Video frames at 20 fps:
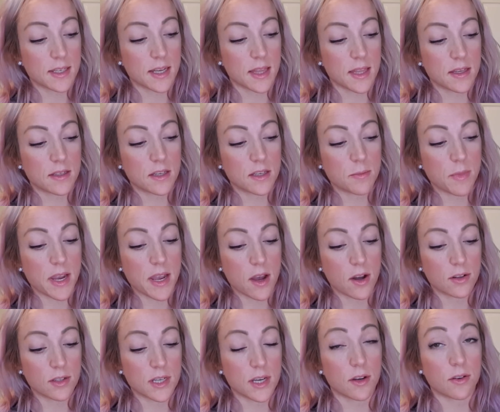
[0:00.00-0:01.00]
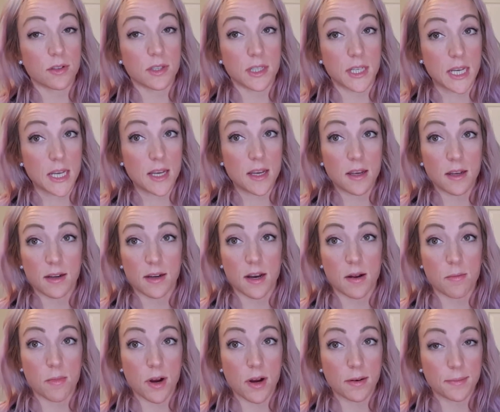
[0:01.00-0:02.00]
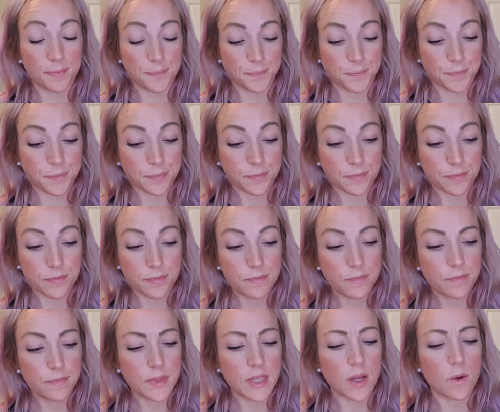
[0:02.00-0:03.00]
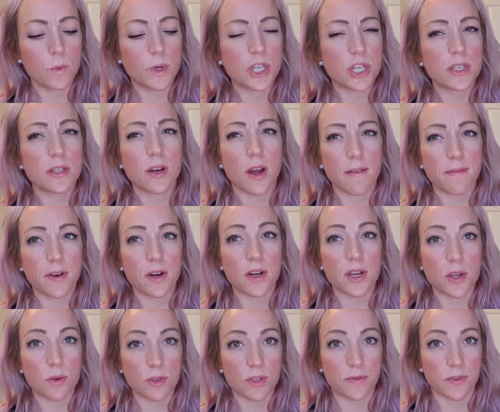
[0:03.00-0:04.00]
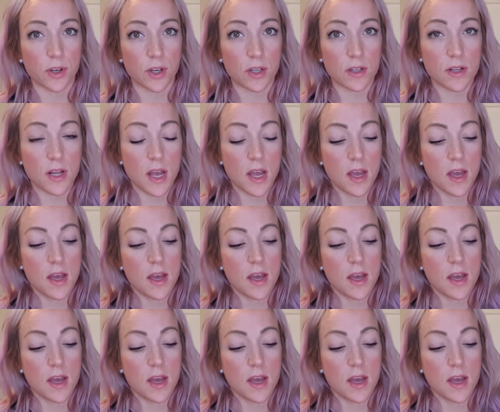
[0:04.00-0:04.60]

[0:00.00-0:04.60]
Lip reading: said, this is my LDL-C number, which is not very useful.